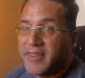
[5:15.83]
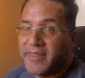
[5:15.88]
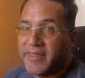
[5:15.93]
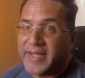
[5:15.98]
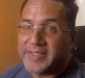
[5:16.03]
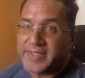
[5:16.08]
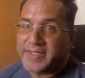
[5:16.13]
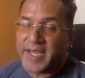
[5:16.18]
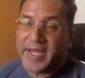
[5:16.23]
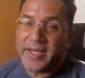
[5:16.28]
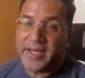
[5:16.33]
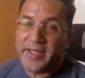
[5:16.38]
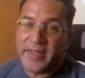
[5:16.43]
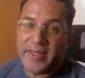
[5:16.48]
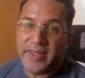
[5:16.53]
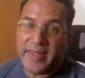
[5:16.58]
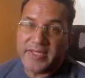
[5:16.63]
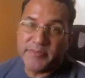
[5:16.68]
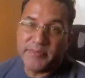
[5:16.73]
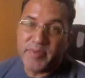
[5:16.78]
That's
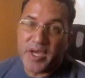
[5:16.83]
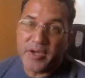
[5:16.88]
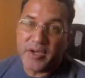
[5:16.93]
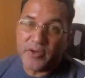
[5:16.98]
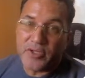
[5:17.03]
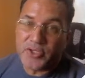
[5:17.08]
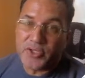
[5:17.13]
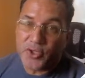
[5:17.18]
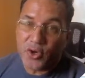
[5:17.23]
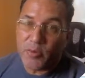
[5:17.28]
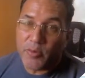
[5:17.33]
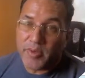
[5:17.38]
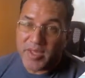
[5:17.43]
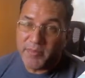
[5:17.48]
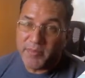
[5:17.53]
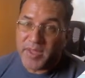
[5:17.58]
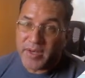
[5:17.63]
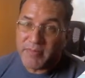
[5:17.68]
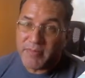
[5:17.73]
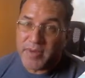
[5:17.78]
that's beyond our scope.
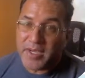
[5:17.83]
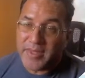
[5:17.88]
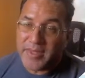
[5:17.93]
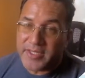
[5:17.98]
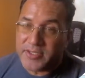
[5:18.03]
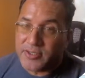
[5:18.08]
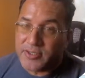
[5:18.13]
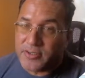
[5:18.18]
Keep that in mind.